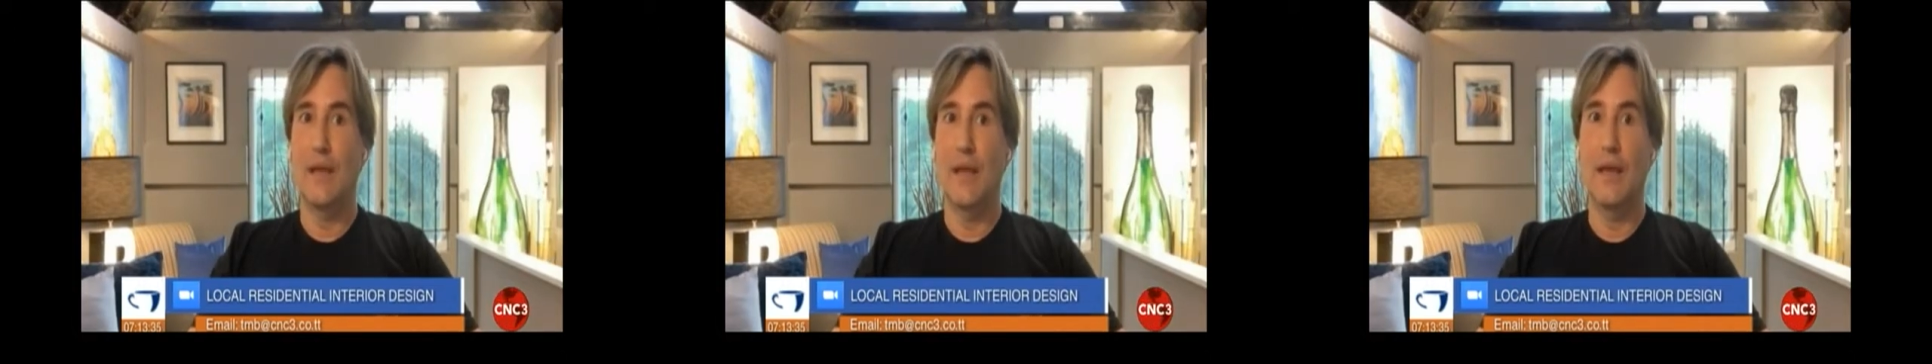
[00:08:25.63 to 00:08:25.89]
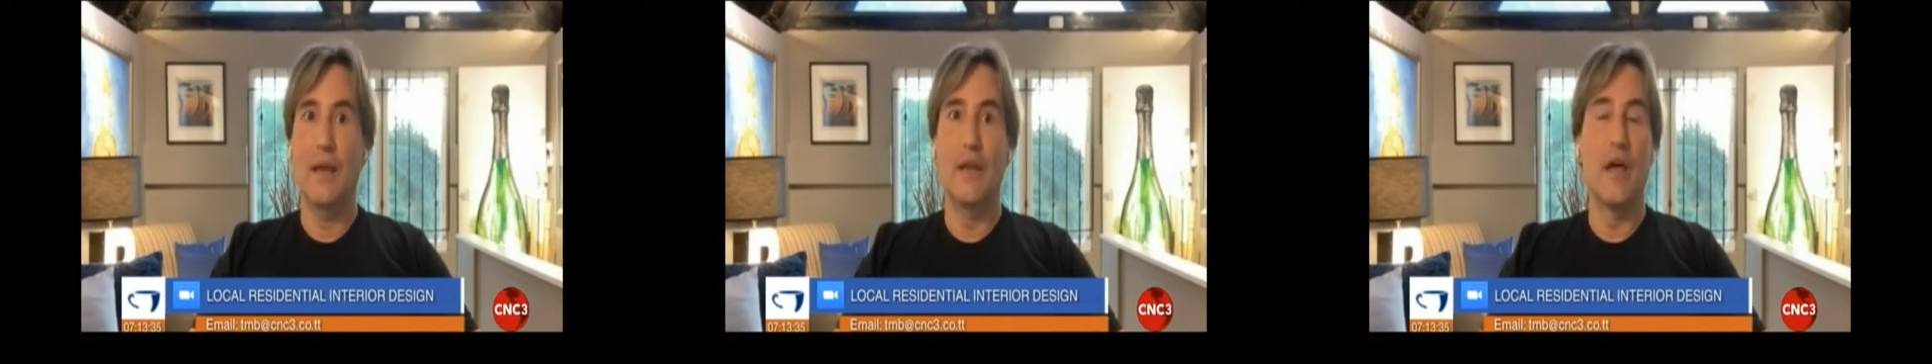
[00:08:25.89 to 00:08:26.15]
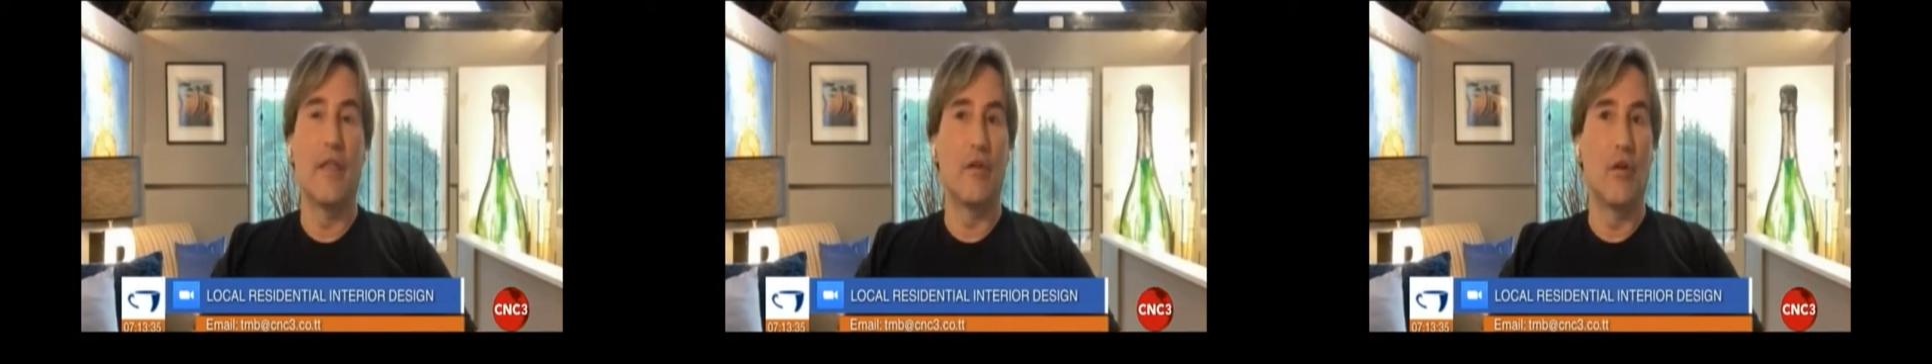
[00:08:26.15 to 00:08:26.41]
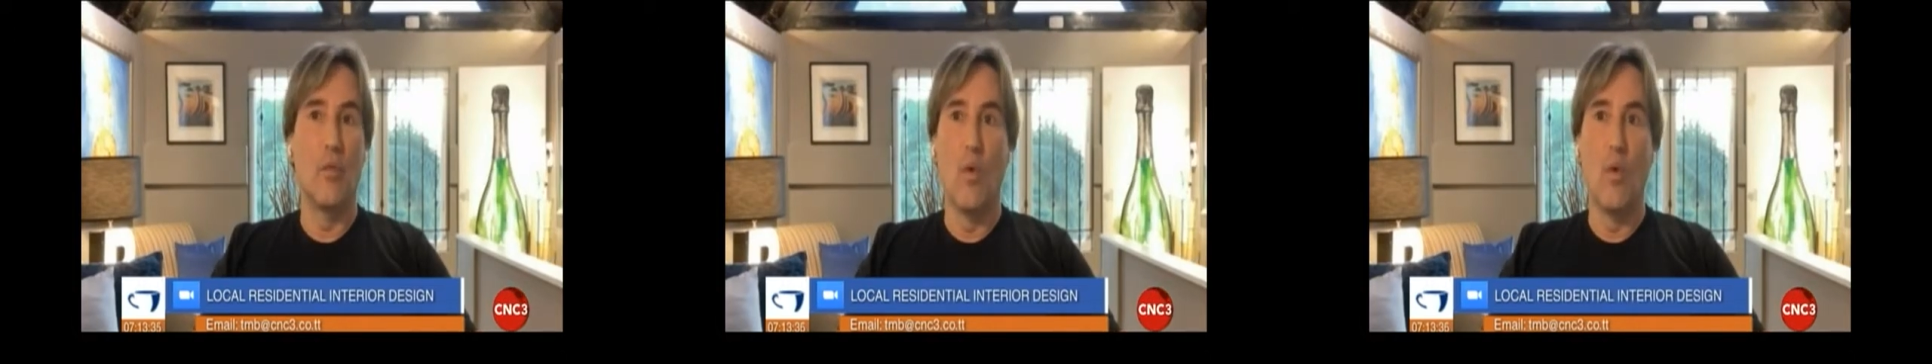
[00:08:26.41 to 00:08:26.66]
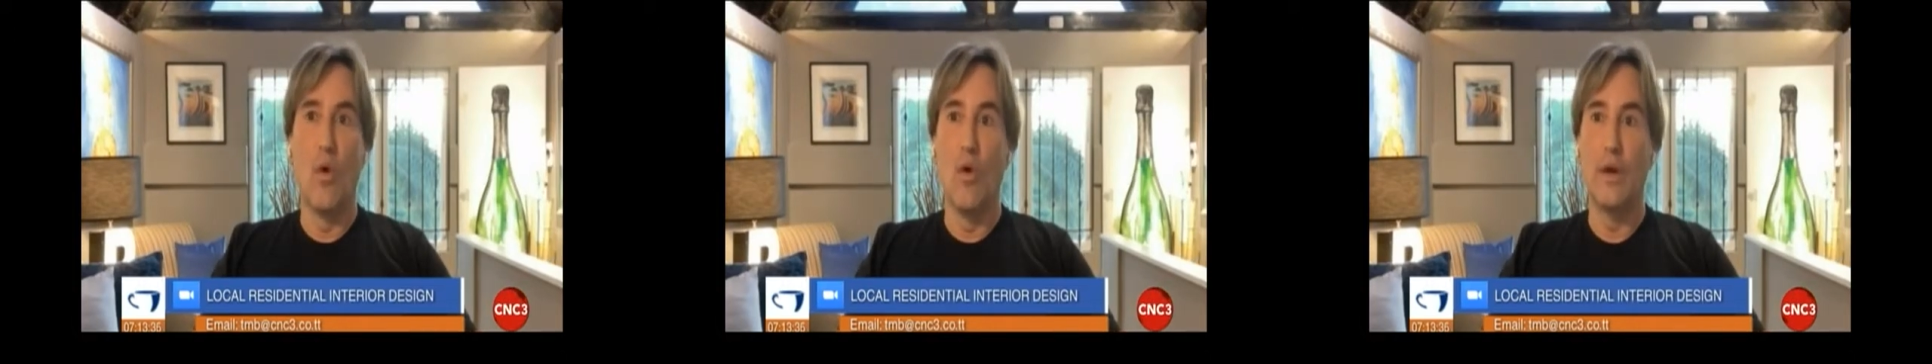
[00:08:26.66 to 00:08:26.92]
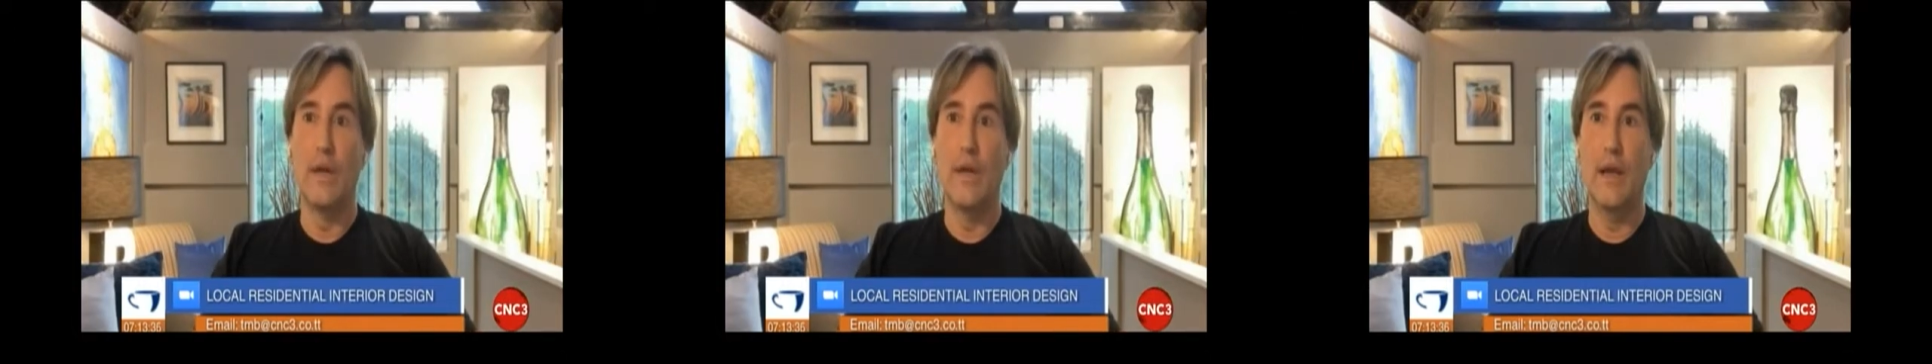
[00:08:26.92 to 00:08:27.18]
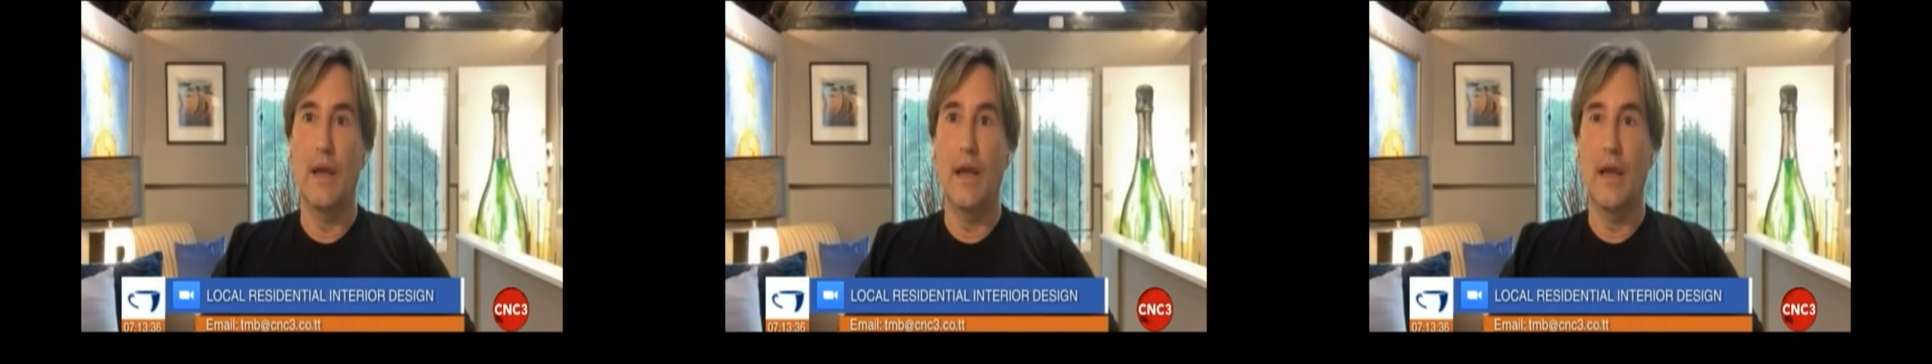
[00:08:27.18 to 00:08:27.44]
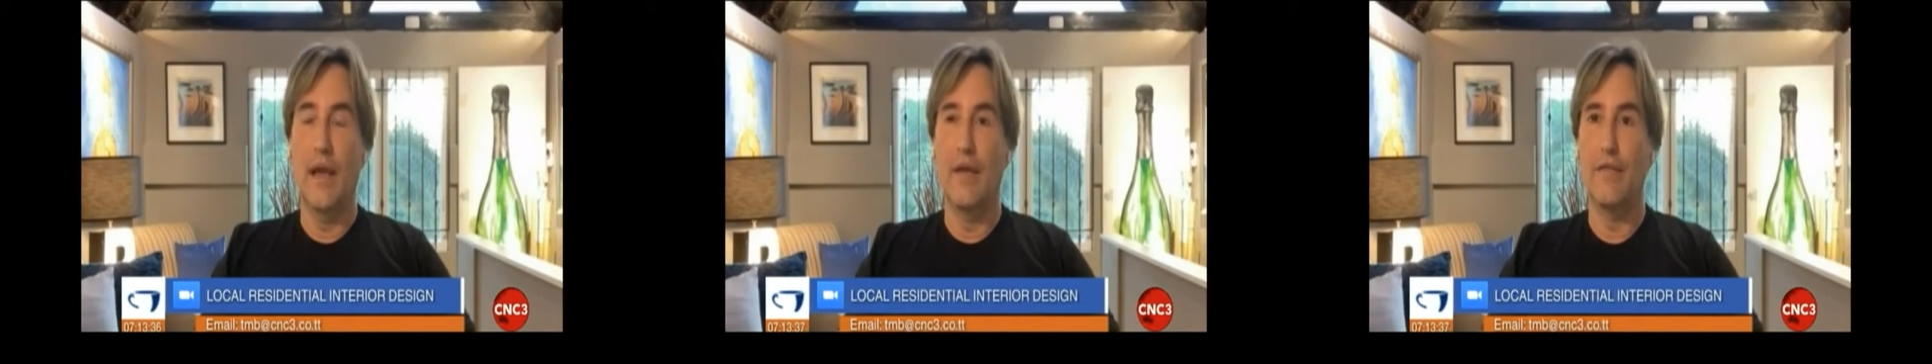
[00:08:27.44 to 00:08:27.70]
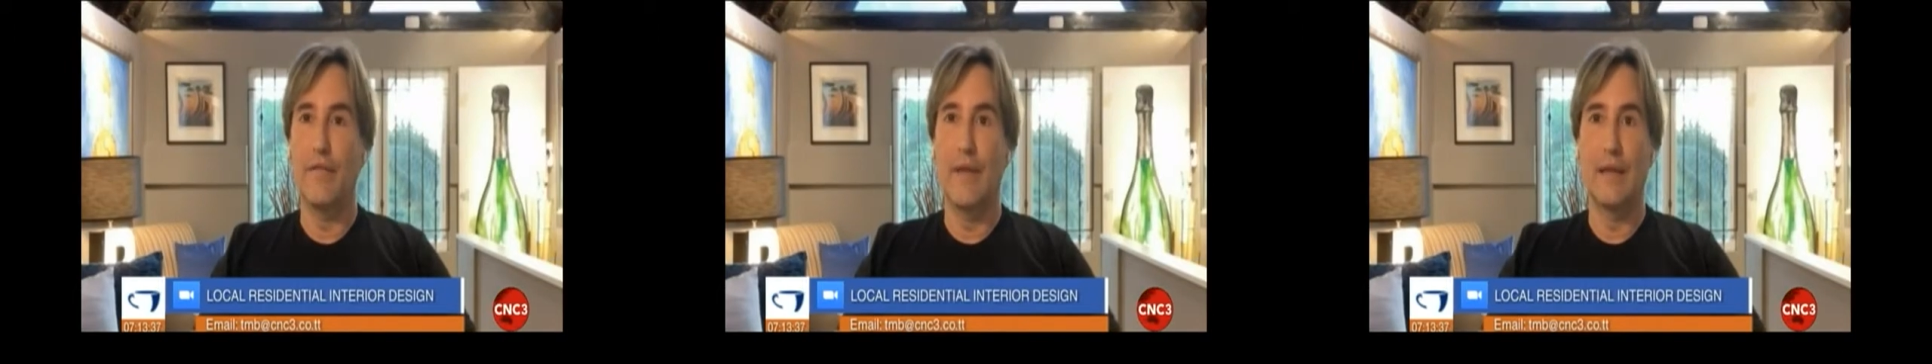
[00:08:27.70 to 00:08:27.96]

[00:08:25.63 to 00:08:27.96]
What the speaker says: in another award if